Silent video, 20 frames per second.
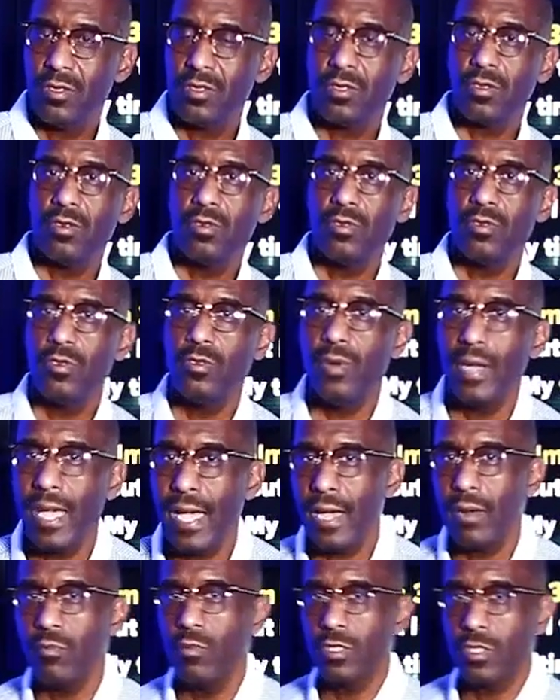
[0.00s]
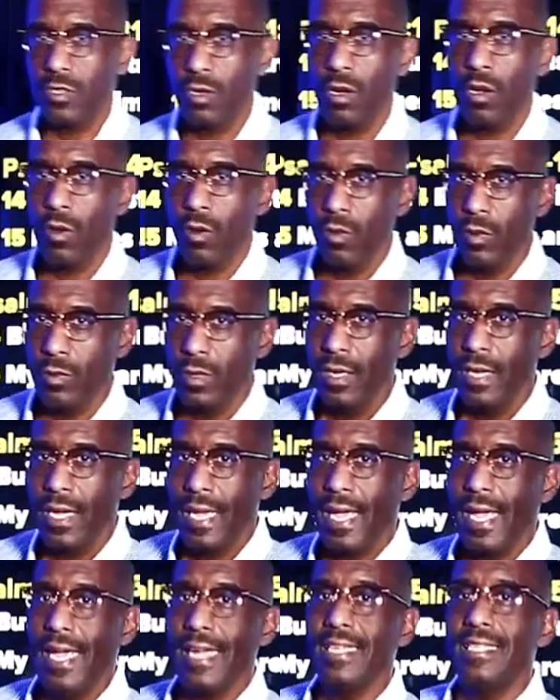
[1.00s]
So you had what's called
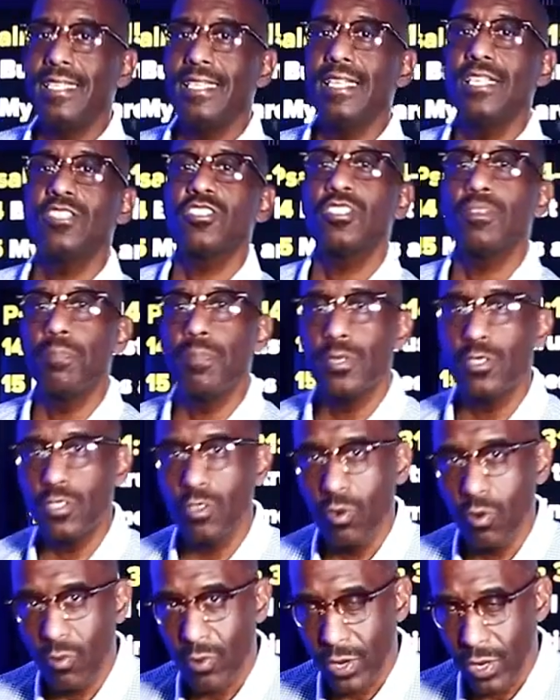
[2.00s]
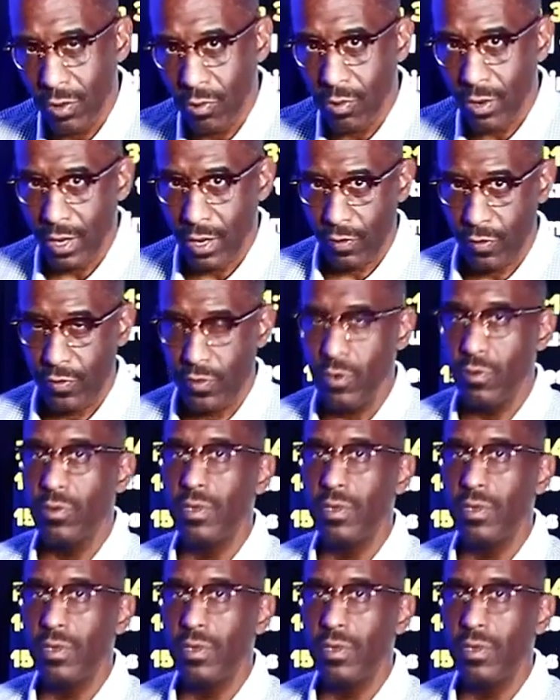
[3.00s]
anticipatory grief.